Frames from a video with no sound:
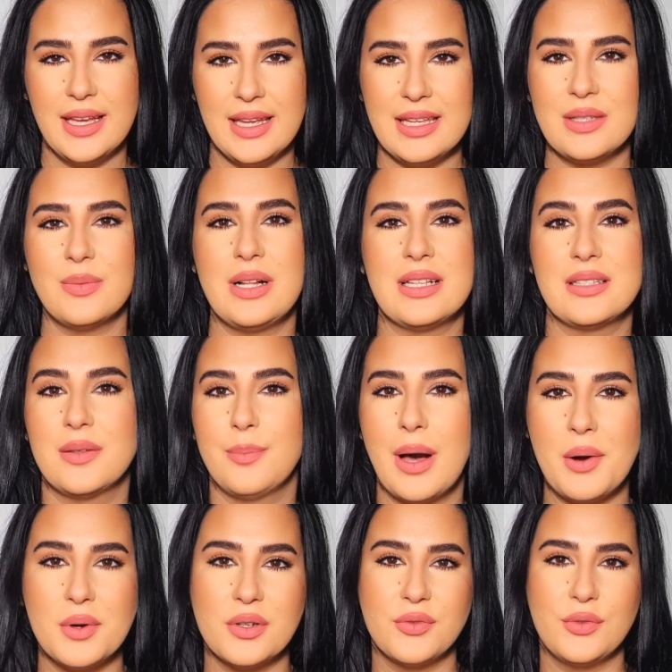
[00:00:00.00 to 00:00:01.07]
It smells
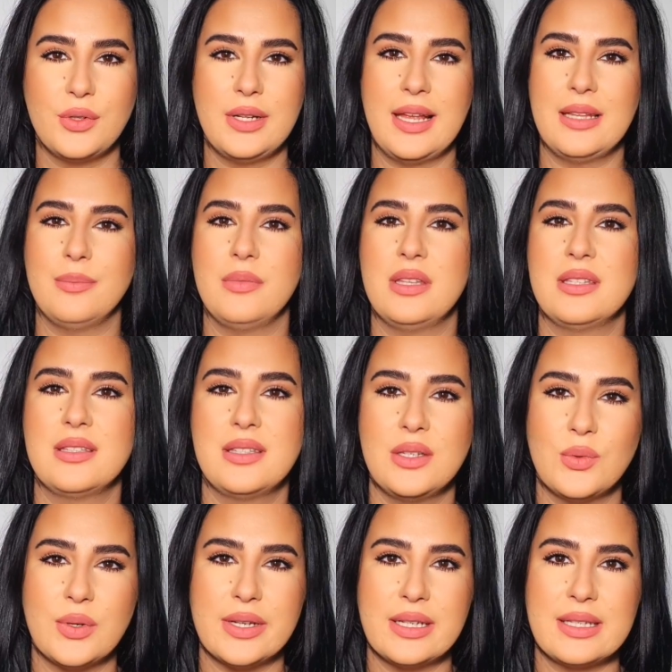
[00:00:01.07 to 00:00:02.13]
powerful and
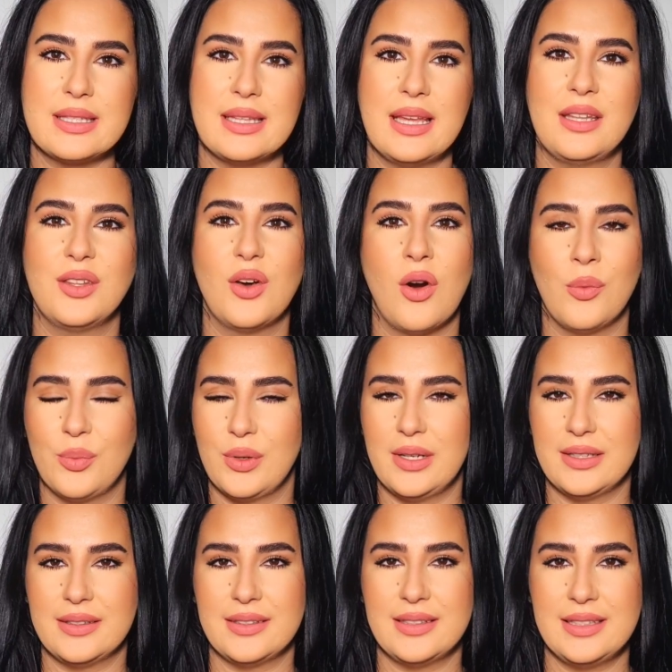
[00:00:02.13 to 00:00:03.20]
mysterious and
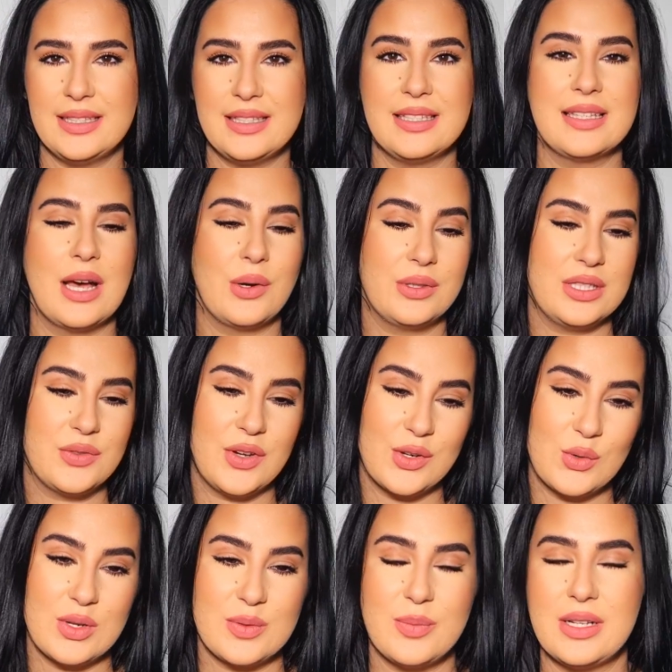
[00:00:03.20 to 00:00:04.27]
opulent. This is how this
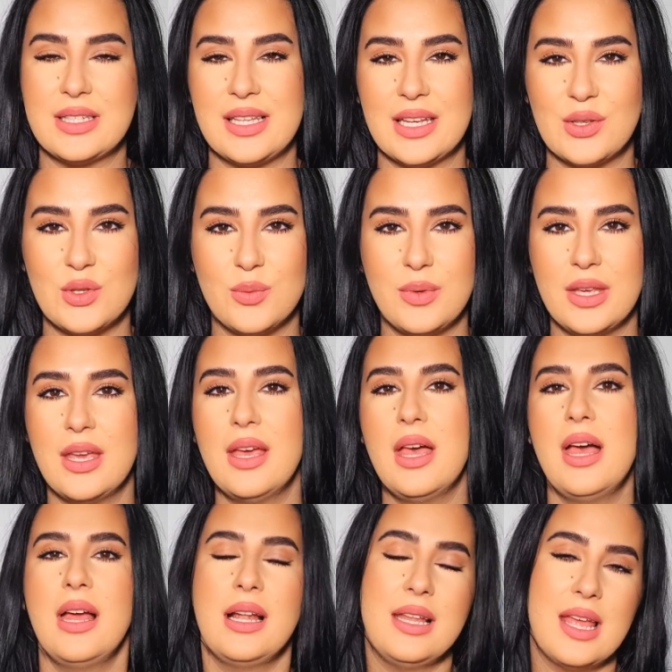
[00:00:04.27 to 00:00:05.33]
fragrance smells like to me,
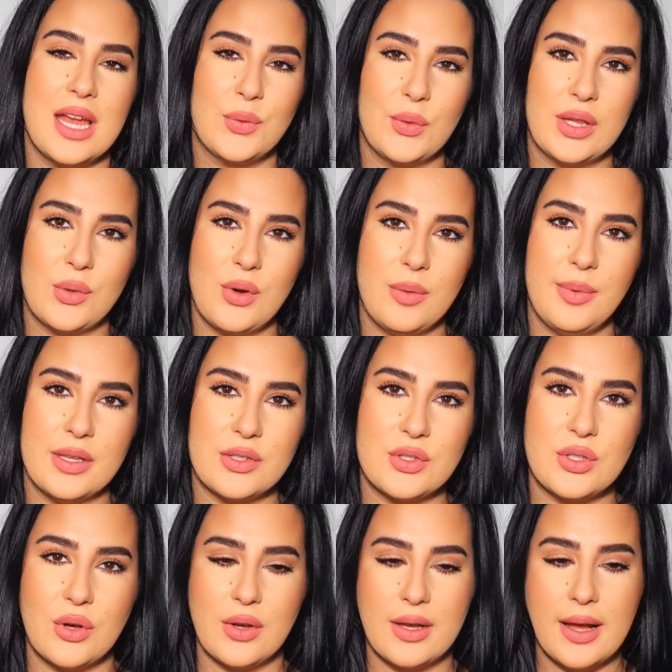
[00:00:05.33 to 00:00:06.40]
layered with Arabian
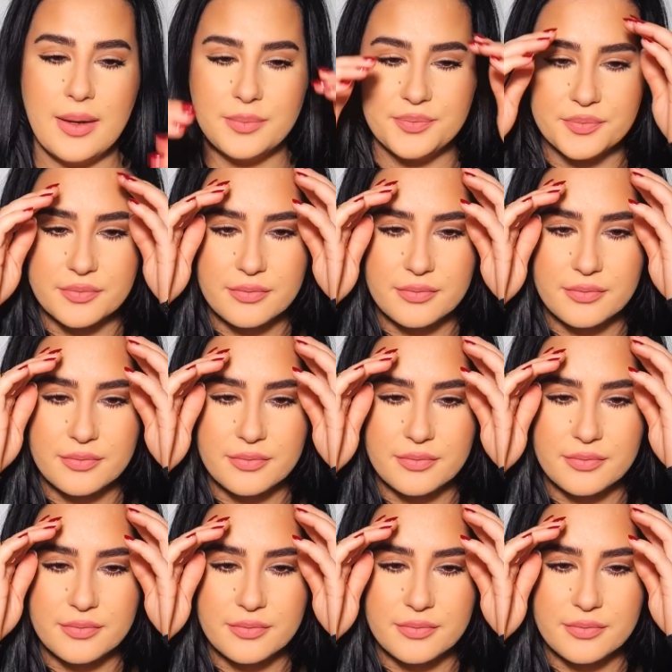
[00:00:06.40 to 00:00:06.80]
Tonka.